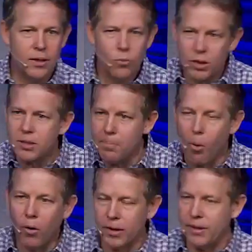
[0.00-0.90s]
What's
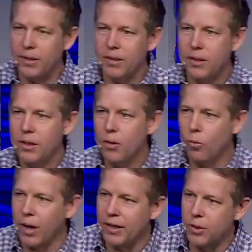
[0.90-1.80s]
important?
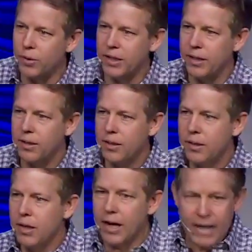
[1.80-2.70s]
What I do with it.
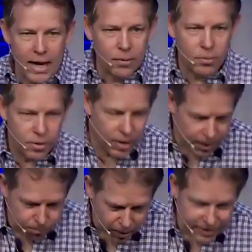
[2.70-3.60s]
Again,
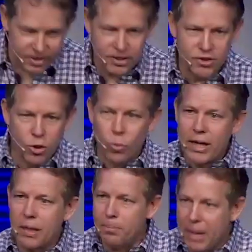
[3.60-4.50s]
God blesses us so we
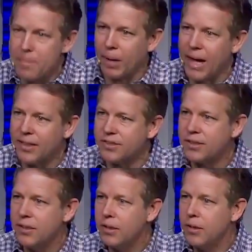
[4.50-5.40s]
can be blessed
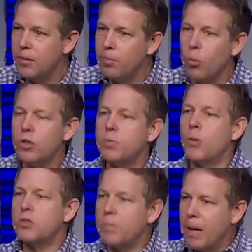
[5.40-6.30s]
but we're
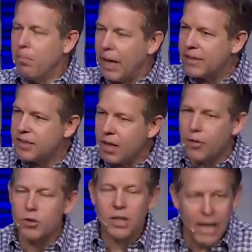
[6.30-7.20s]
supposed to be a blessing to
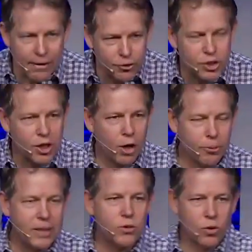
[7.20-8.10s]
others, leveraging our
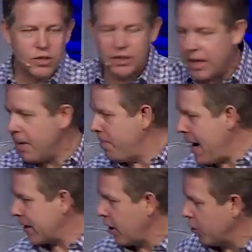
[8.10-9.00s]
resources to
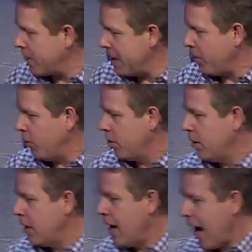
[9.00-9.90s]
impact other people.
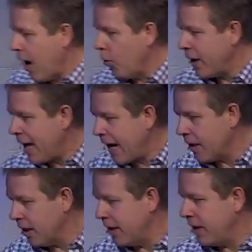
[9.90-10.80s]
How we
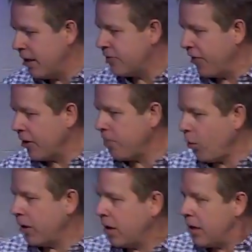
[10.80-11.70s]
handle it is very
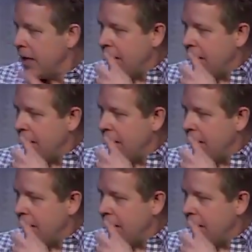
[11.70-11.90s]
important.